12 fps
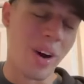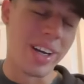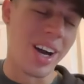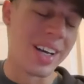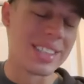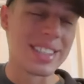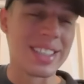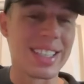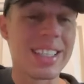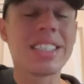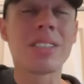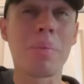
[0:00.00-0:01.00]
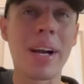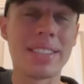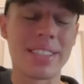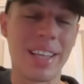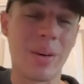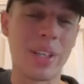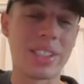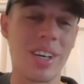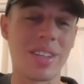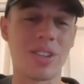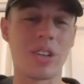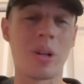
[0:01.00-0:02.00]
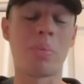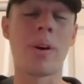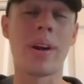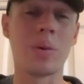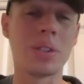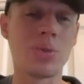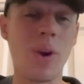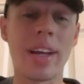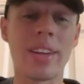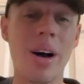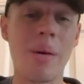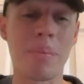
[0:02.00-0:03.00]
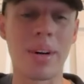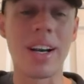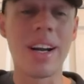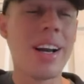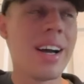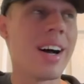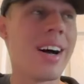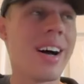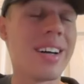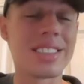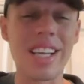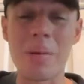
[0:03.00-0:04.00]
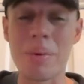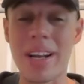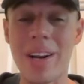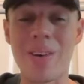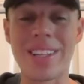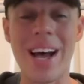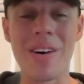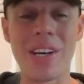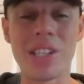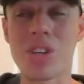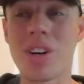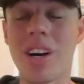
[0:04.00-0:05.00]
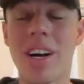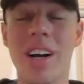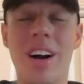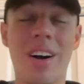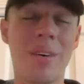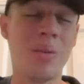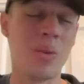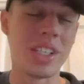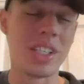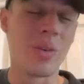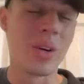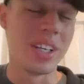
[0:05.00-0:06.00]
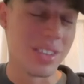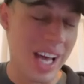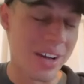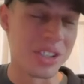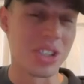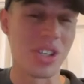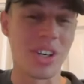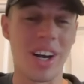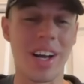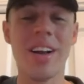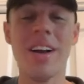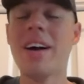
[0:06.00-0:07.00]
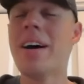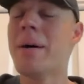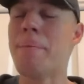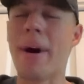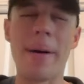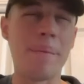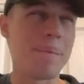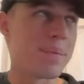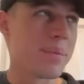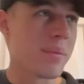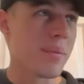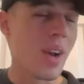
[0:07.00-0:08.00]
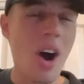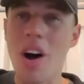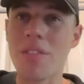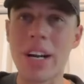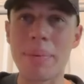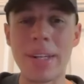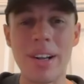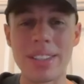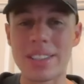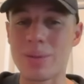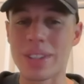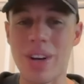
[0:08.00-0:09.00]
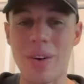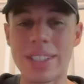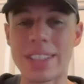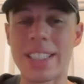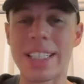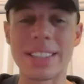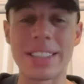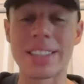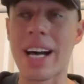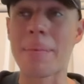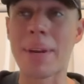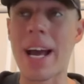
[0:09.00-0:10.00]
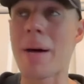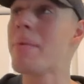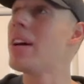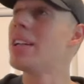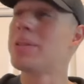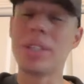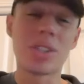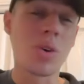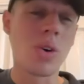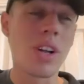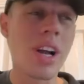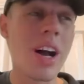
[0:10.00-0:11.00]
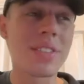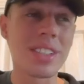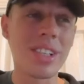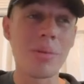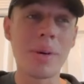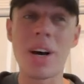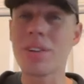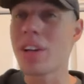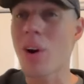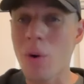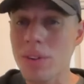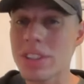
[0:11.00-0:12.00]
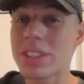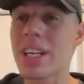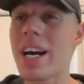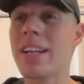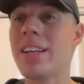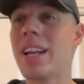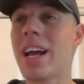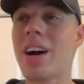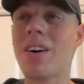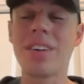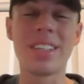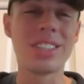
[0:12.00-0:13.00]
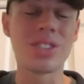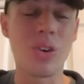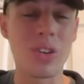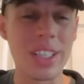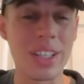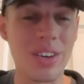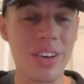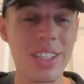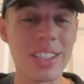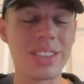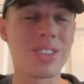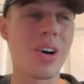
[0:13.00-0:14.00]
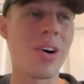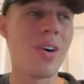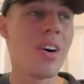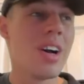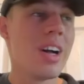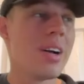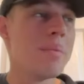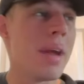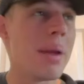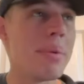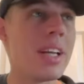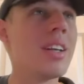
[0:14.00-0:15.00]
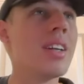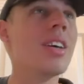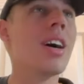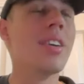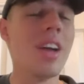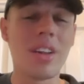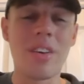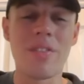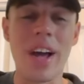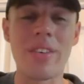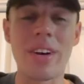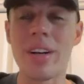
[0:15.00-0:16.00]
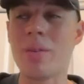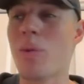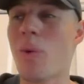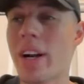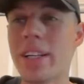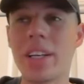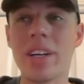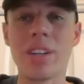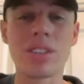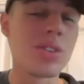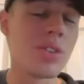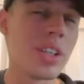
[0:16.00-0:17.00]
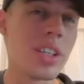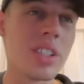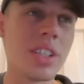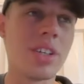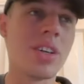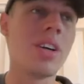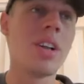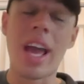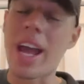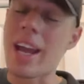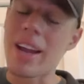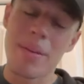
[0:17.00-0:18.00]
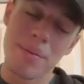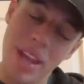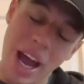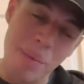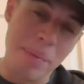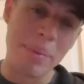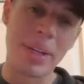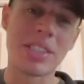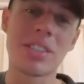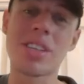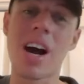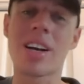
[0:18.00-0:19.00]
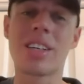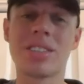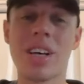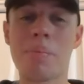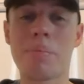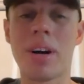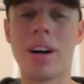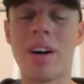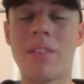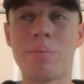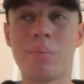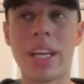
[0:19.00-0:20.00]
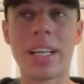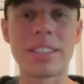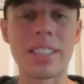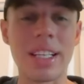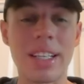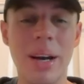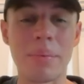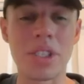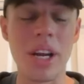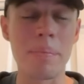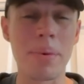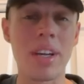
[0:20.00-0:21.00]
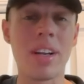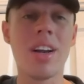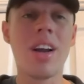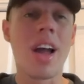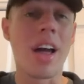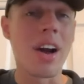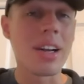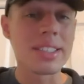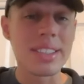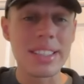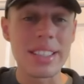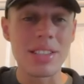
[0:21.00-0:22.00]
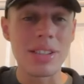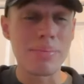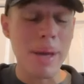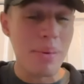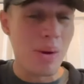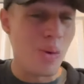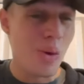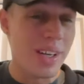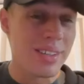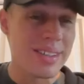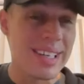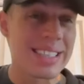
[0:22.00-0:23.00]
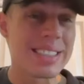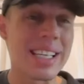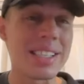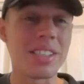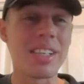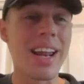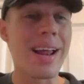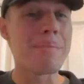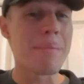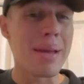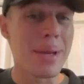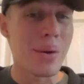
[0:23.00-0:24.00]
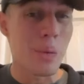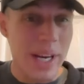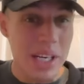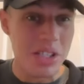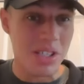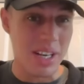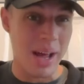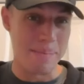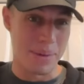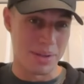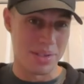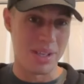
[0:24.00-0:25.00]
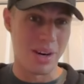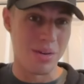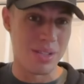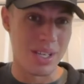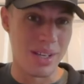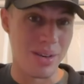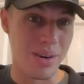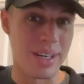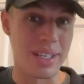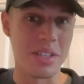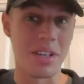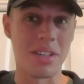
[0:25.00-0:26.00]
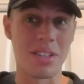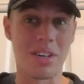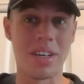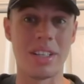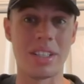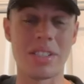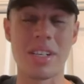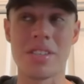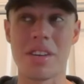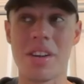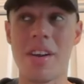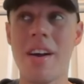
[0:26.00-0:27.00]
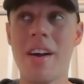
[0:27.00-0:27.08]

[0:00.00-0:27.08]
honestly, the least surprising thing we saw during the parade was Ryan Lomberg celebrating without a shirt on. But Oliver Ekman-Larsson was always seen as a stopgap. Dmitry Kulikov is a little bit on the older side now, in his early 30s, so maybe another veteran 1 year or 2 year deal. Hey, now maybe his stock is up of being a Stanley Cup champion. And honestly, this is maybe one extension that I maybe wished that Bill Zito did during the season,